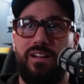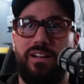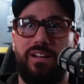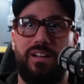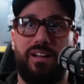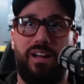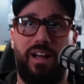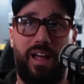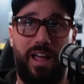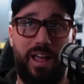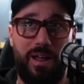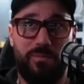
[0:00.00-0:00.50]

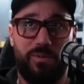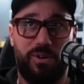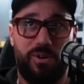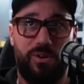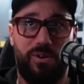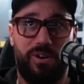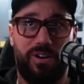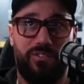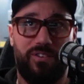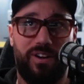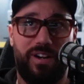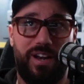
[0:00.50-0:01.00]
I am
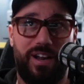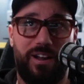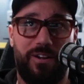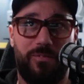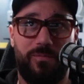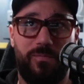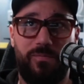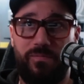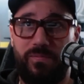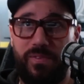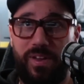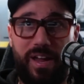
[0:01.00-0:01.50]
recording right now.
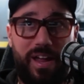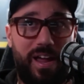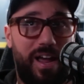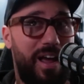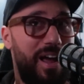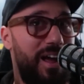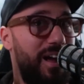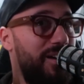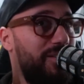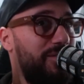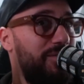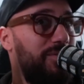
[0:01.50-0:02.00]
I
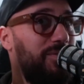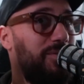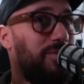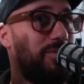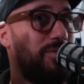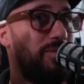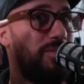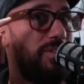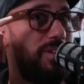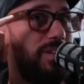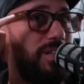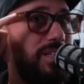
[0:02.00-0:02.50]
have
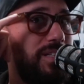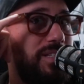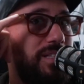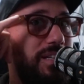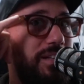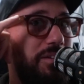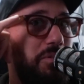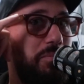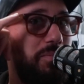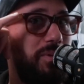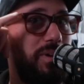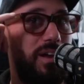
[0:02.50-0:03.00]
this
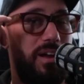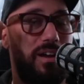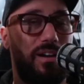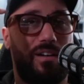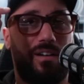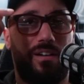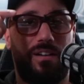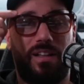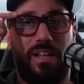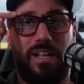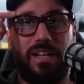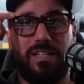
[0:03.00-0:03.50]
little
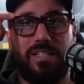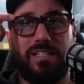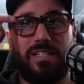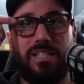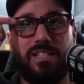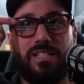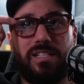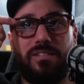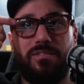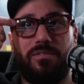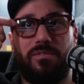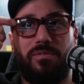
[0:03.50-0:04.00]
blocker that
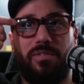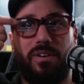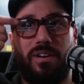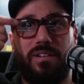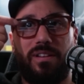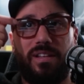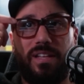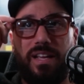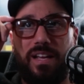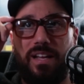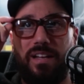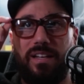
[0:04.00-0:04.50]
sits in front of
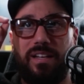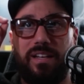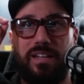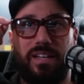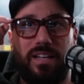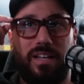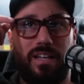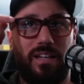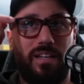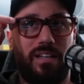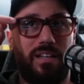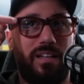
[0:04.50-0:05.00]
the
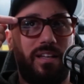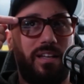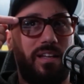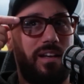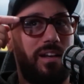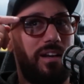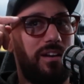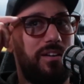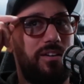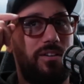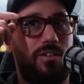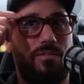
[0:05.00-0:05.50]
LED. And
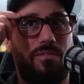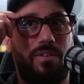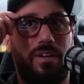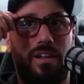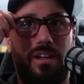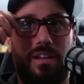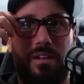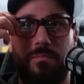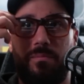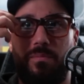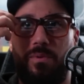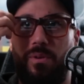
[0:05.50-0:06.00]
I don't know if
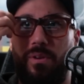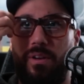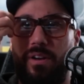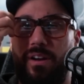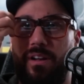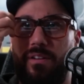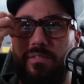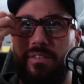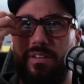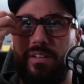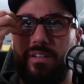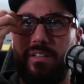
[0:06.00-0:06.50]
I can pull it
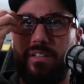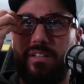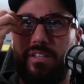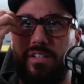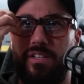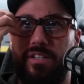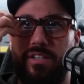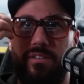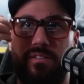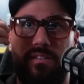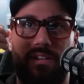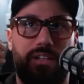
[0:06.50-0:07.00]
off here and
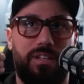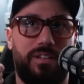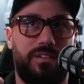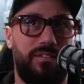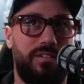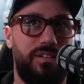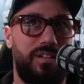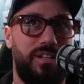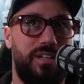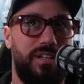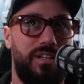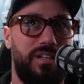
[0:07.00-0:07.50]
show you.
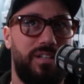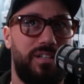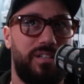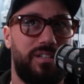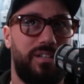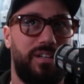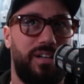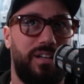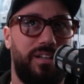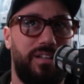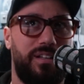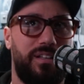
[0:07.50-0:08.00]
So
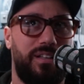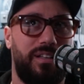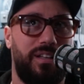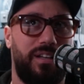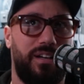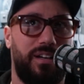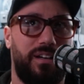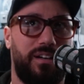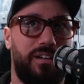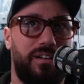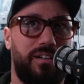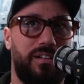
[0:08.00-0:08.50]
now
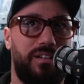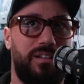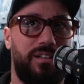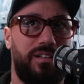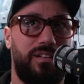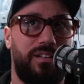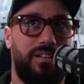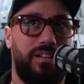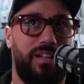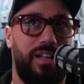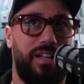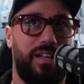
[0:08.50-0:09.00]
the
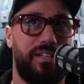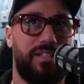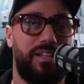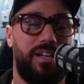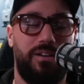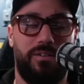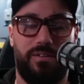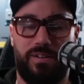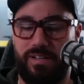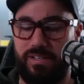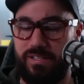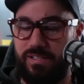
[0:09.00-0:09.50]
light's
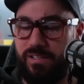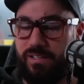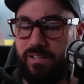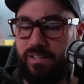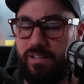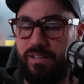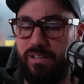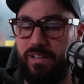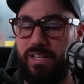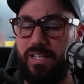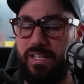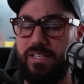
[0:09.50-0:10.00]
going. So
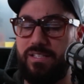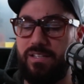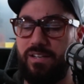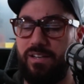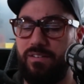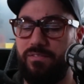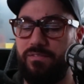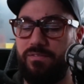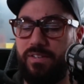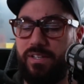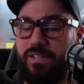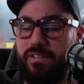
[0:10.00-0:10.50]
these
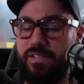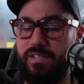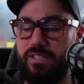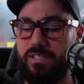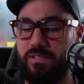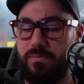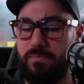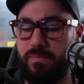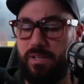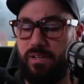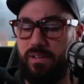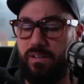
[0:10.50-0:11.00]
are very
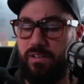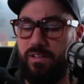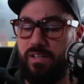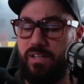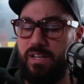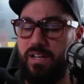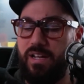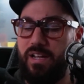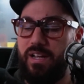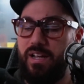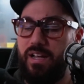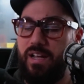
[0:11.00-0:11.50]
small
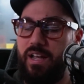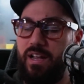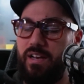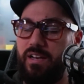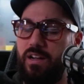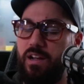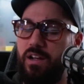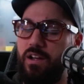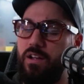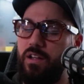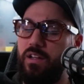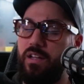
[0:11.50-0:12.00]

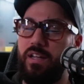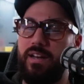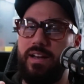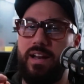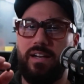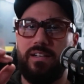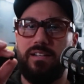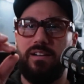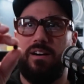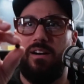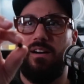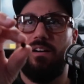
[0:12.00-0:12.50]
and
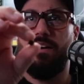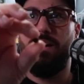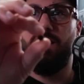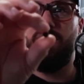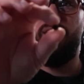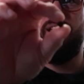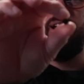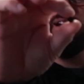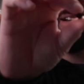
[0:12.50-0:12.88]
connect on a lot